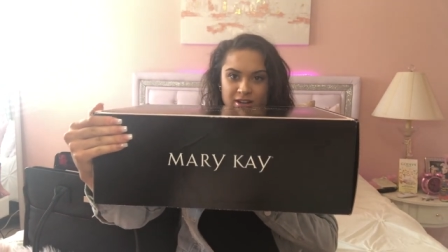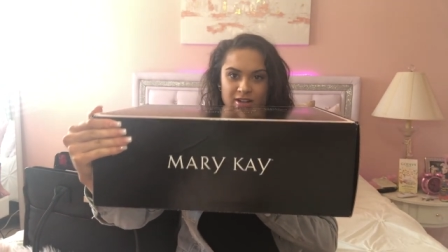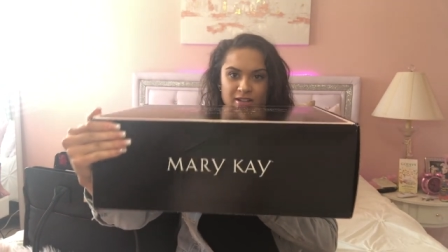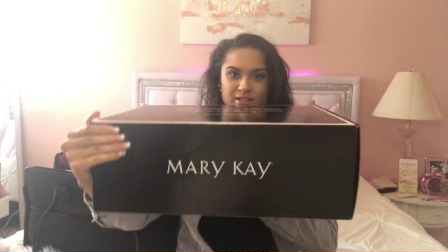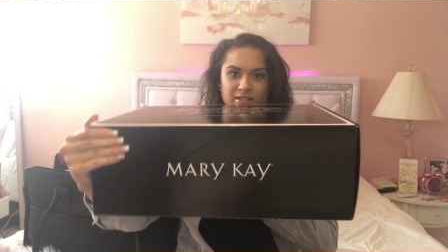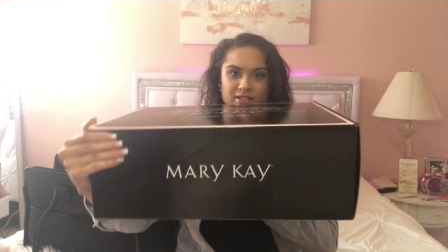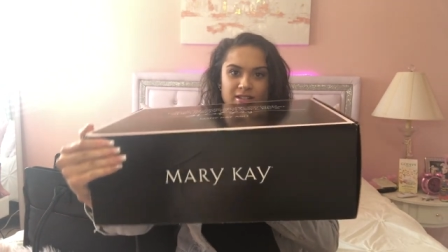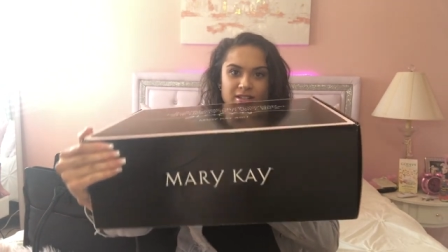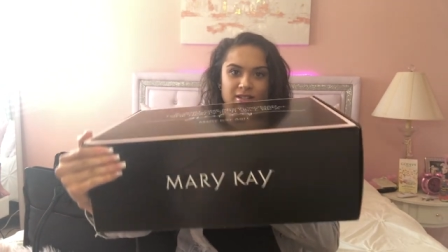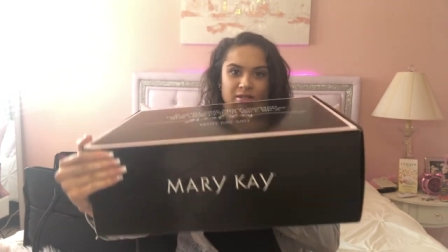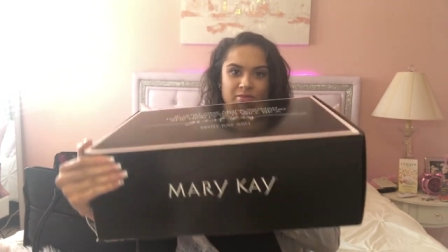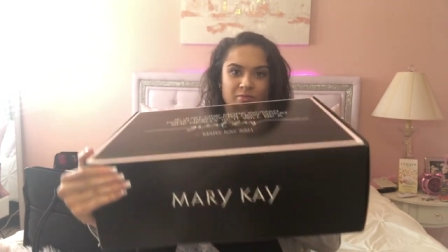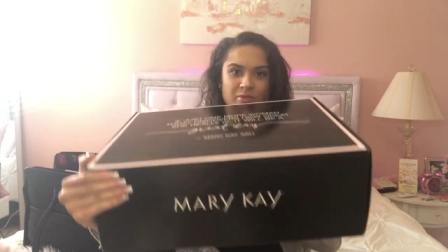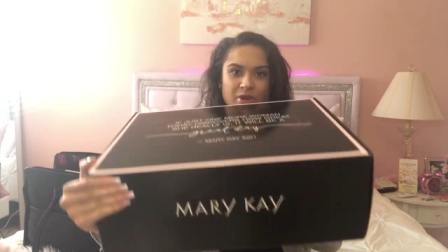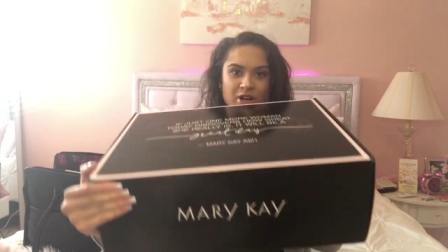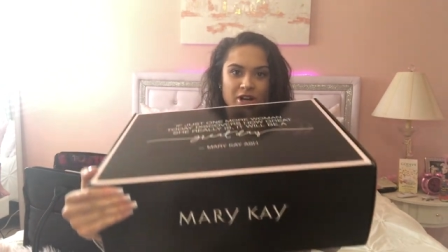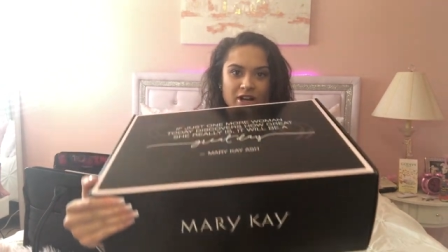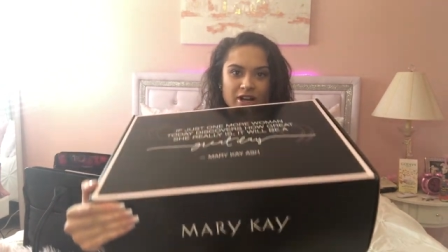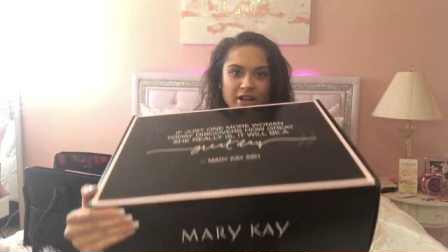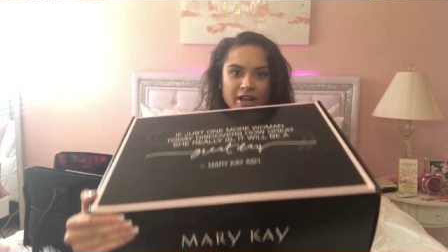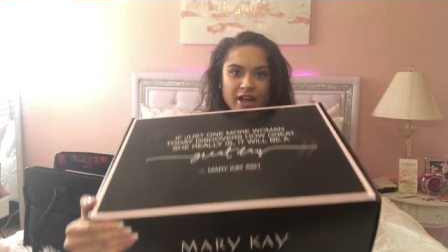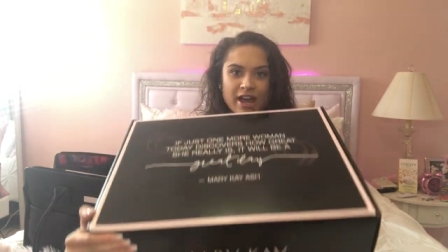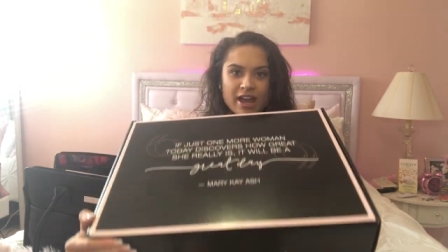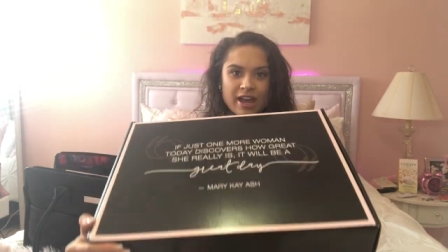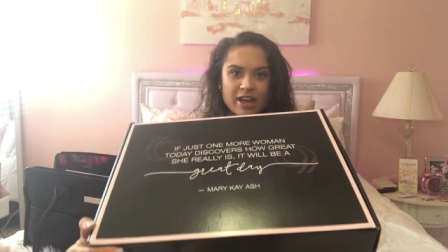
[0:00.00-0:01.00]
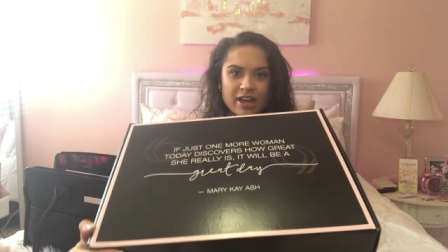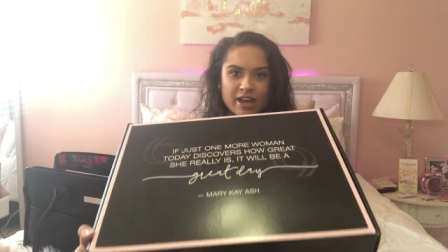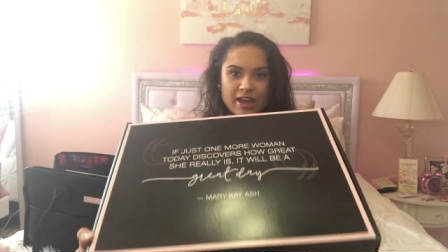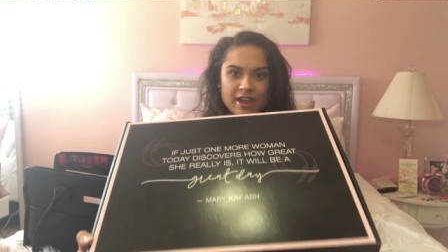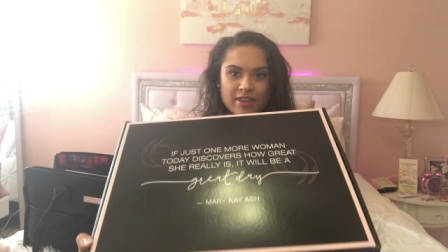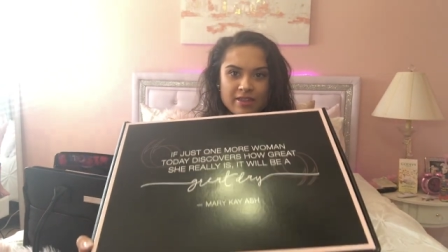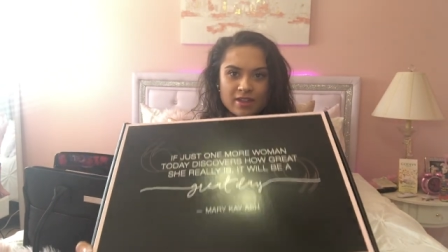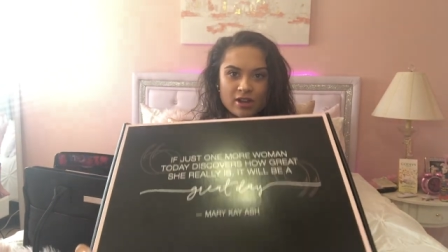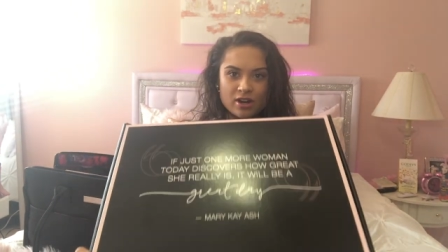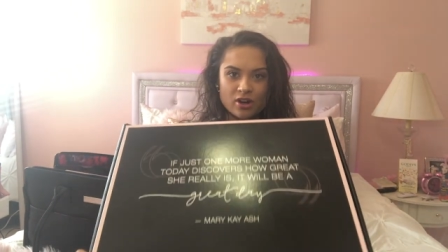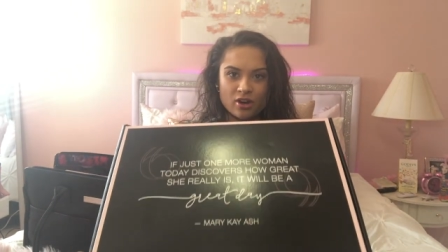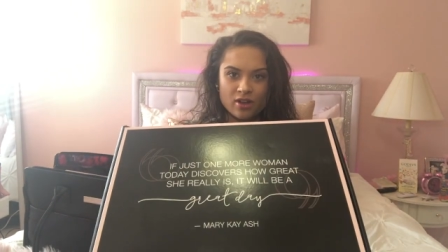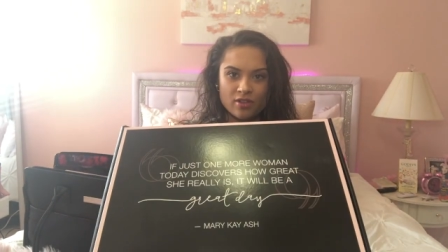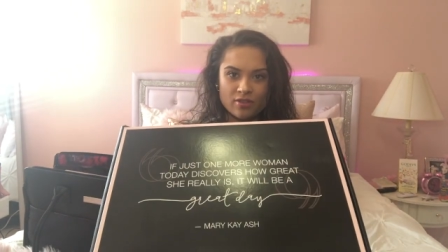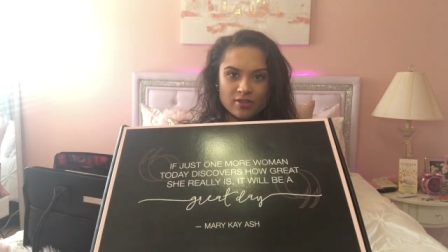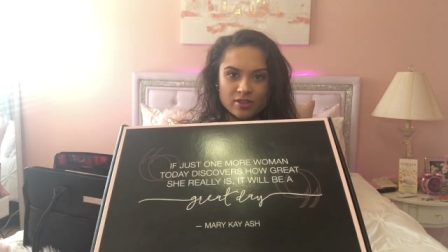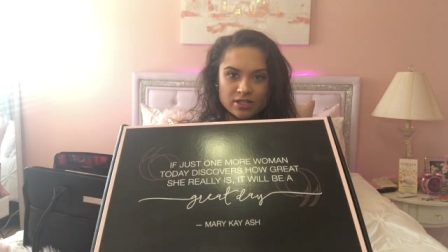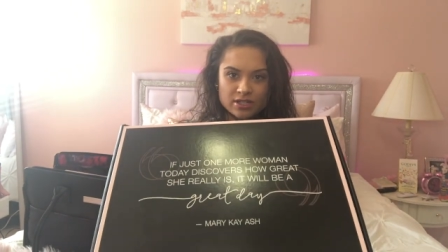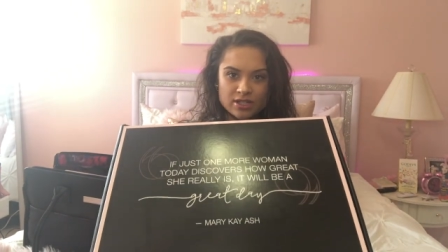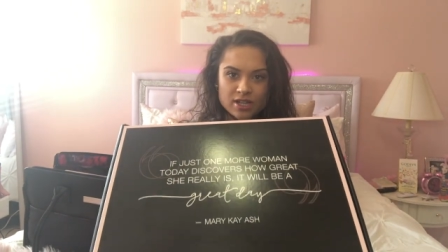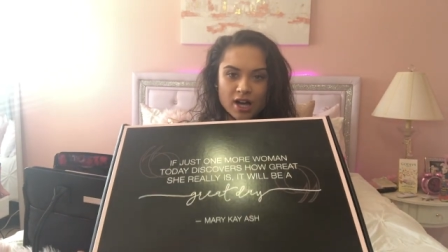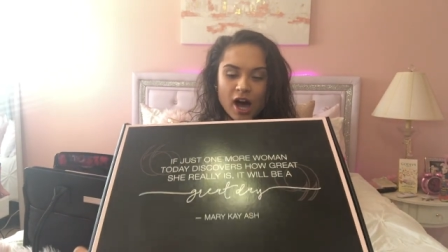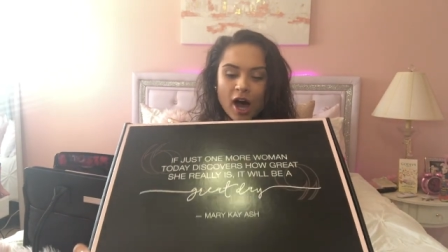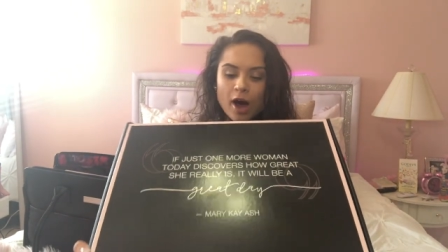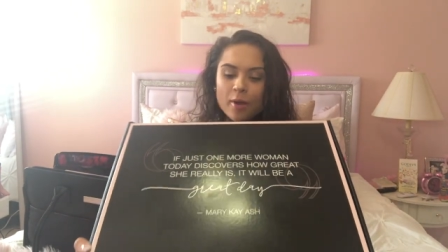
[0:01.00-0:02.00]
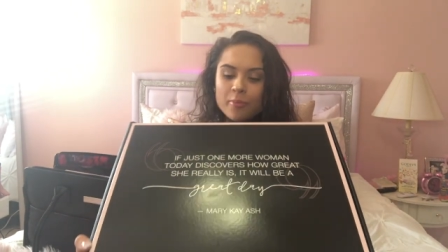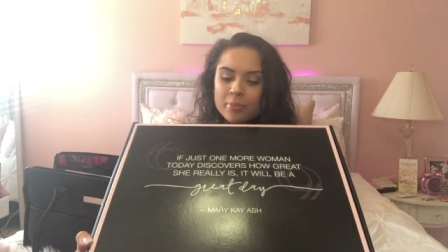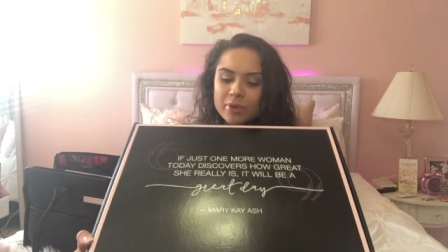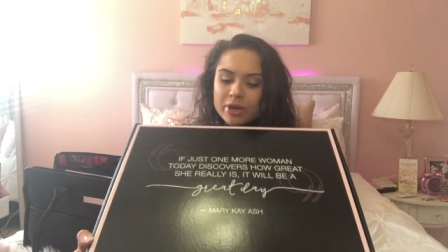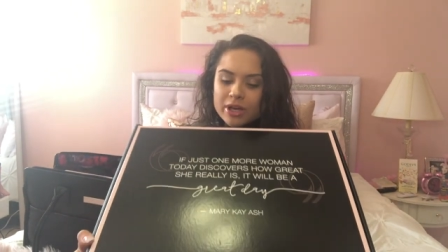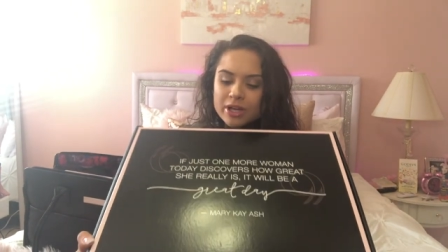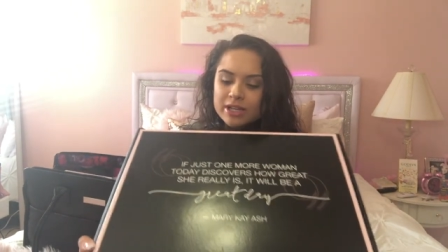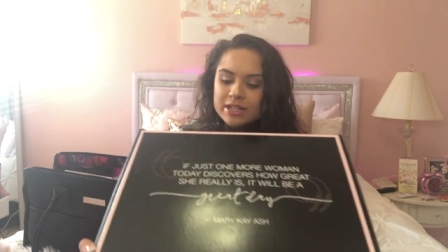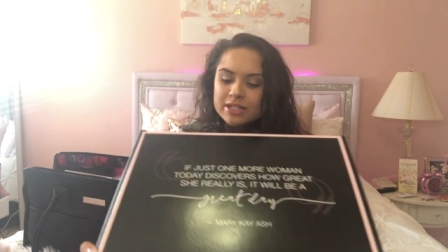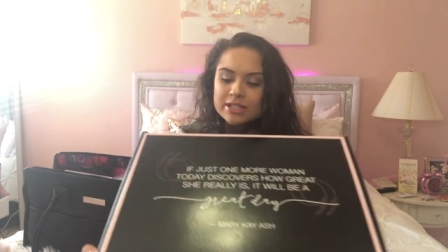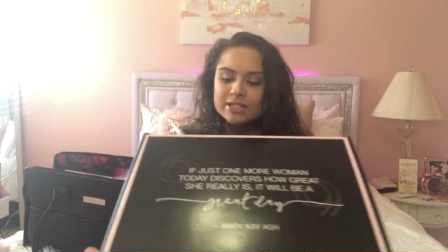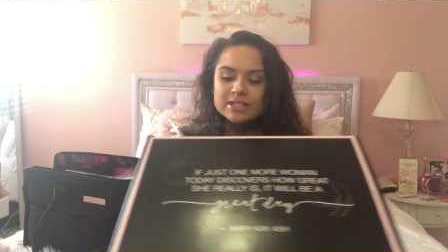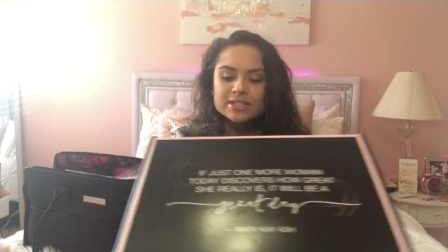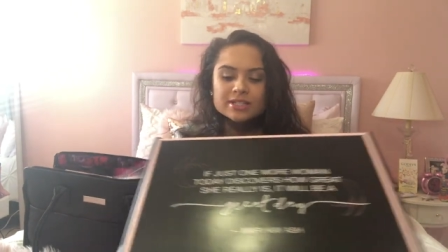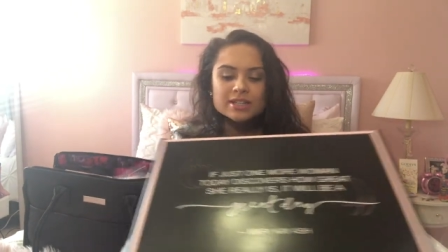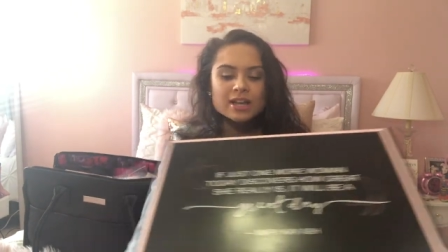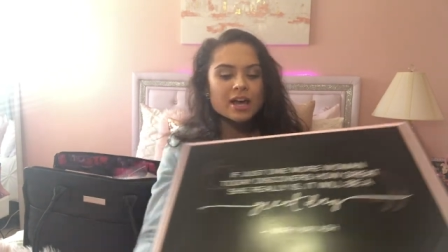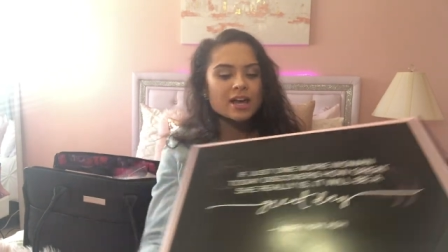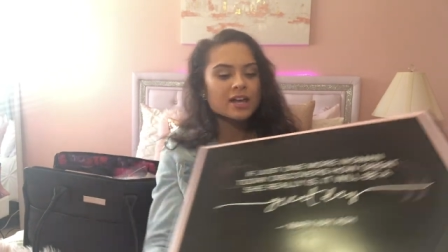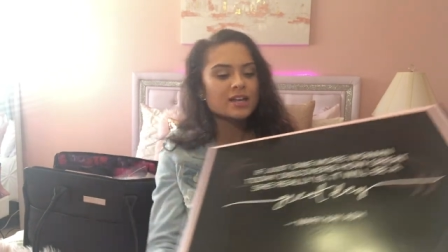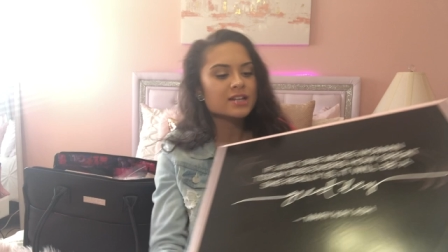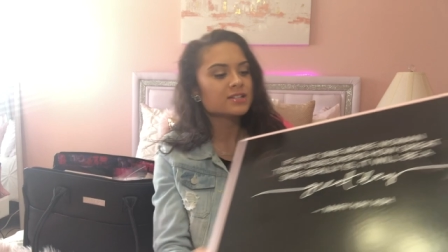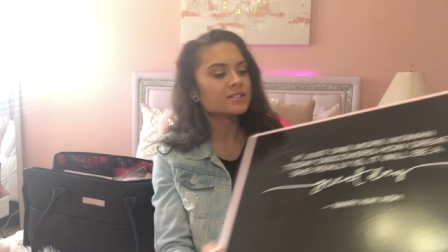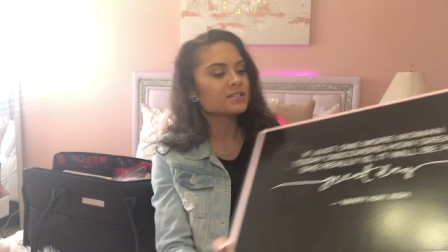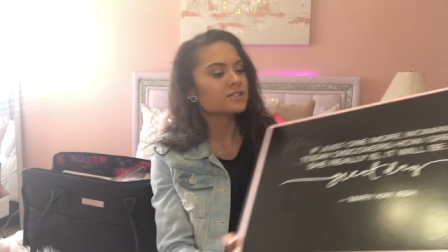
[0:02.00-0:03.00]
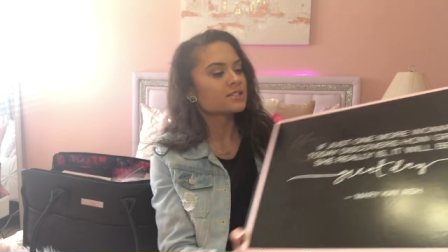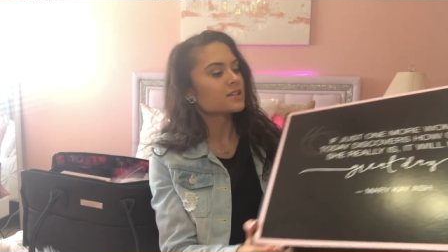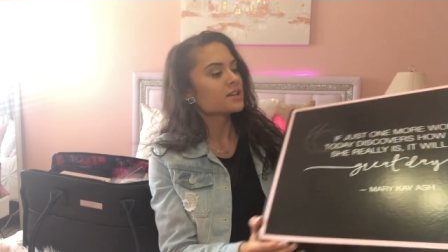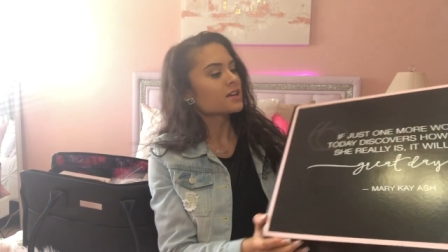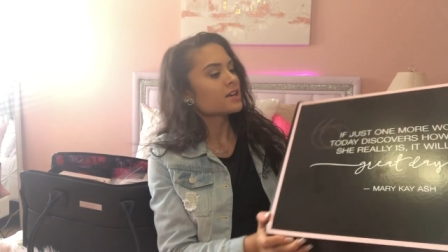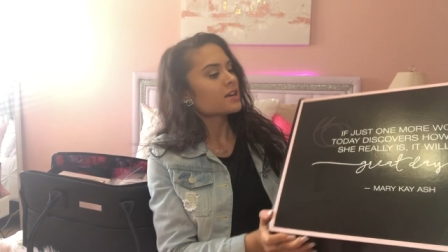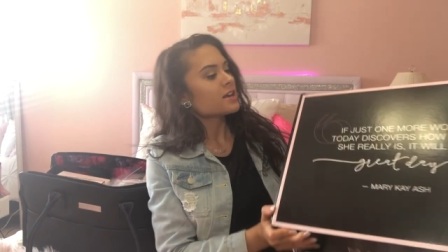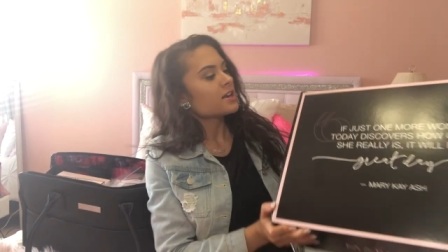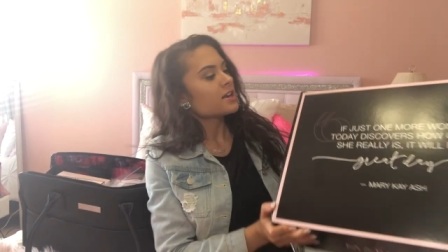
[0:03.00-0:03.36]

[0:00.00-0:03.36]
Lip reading: It says Mary Kay, and then on the top it says,